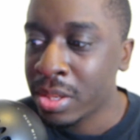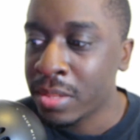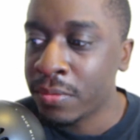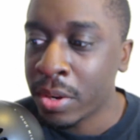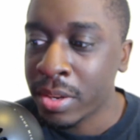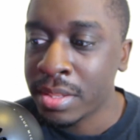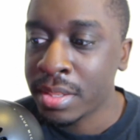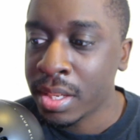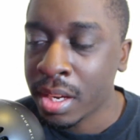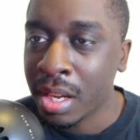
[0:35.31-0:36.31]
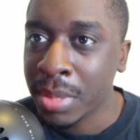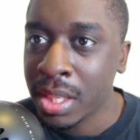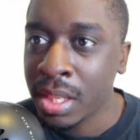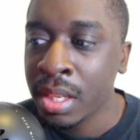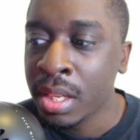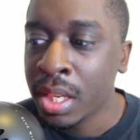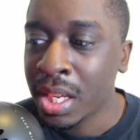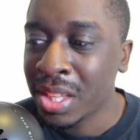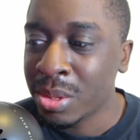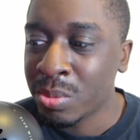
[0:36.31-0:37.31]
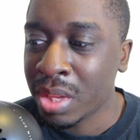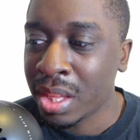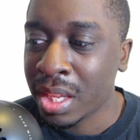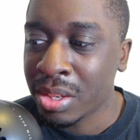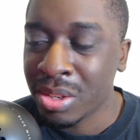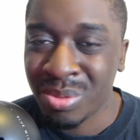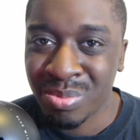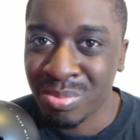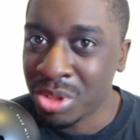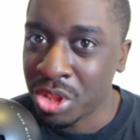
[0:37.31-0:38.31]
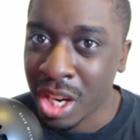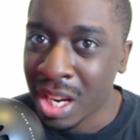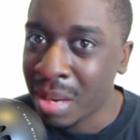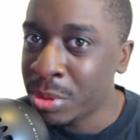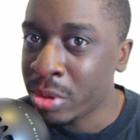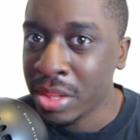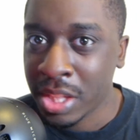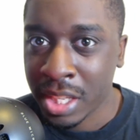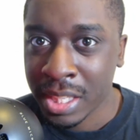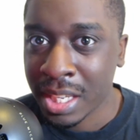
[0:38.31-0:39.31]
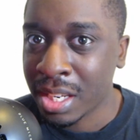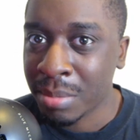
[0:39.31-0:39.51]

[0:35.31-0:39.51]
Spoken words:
It's very sitcom-y, and there's really like no jobs or anything like that.